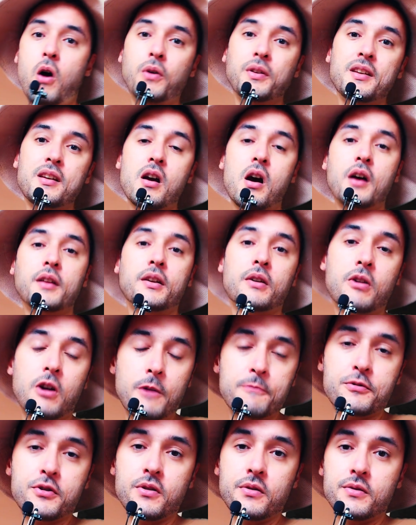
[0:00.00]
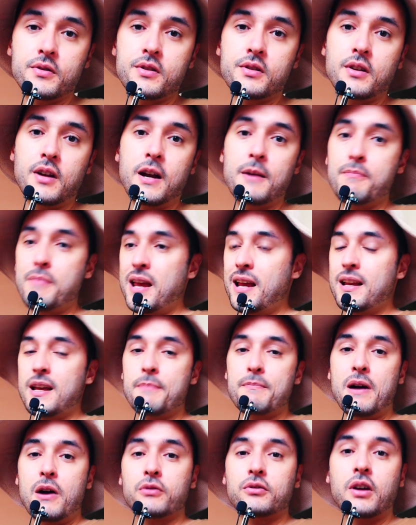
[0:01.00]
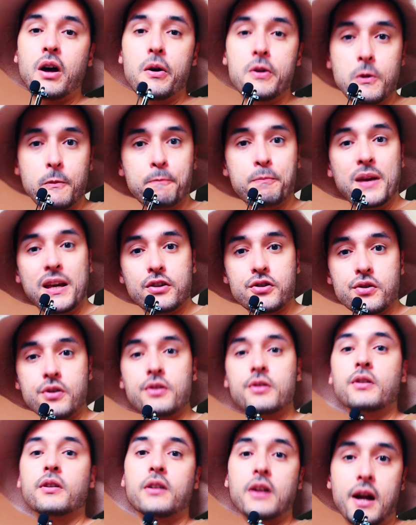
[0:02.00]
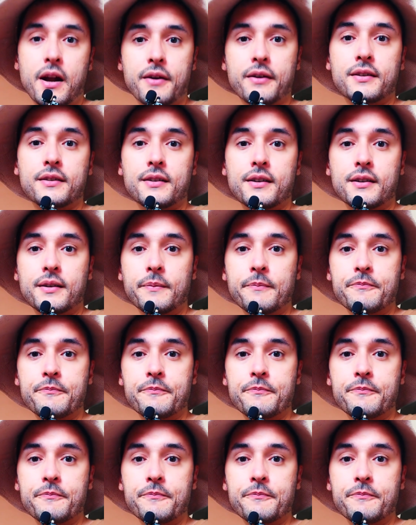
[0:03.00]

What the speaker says: the other options are mainly about how you picture your character.